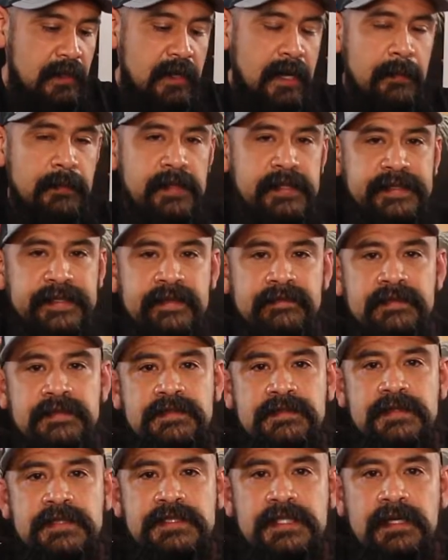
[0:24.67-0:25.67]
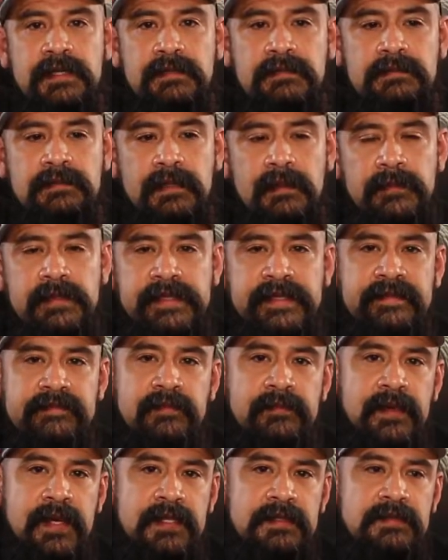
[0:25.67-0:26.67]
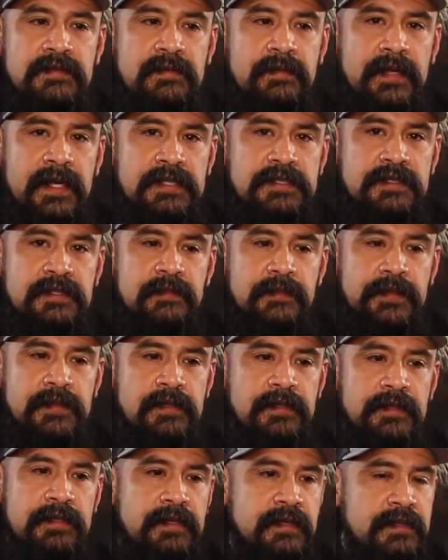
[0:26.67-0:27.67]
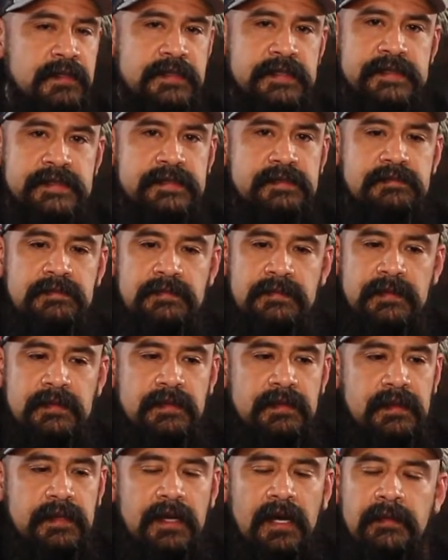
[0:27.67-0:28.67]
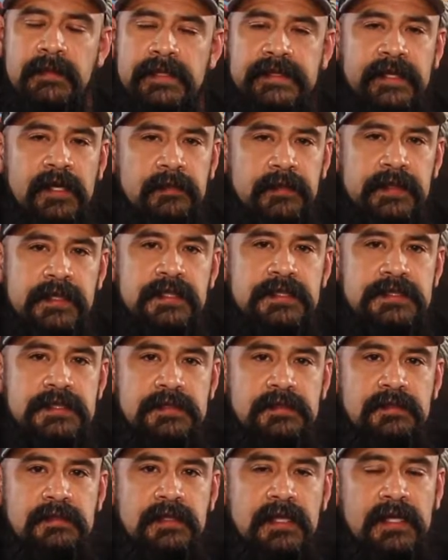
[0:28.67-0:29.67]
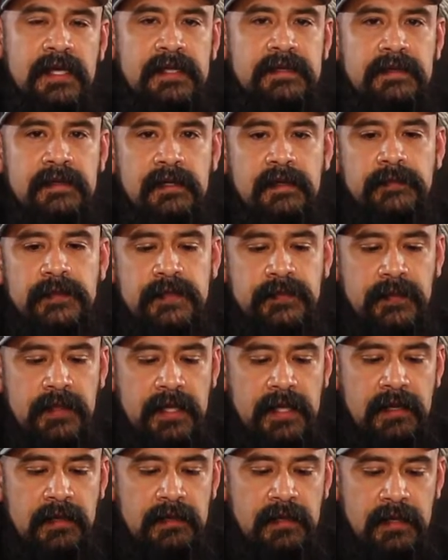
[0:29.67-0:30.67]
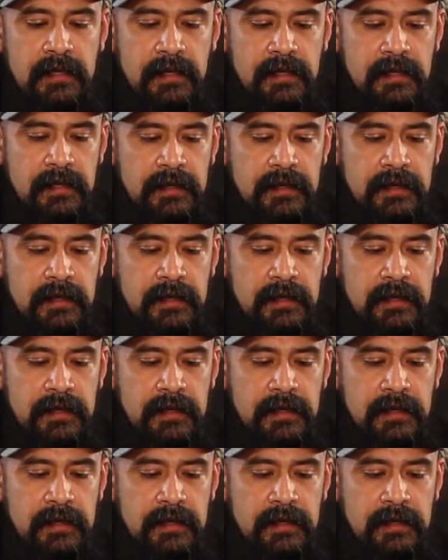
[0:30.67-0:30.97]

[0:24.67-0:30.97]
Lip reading: I miss giving to the channel. I miss giving back to the Banshee community, and just I miss helping in general. I like to help people out.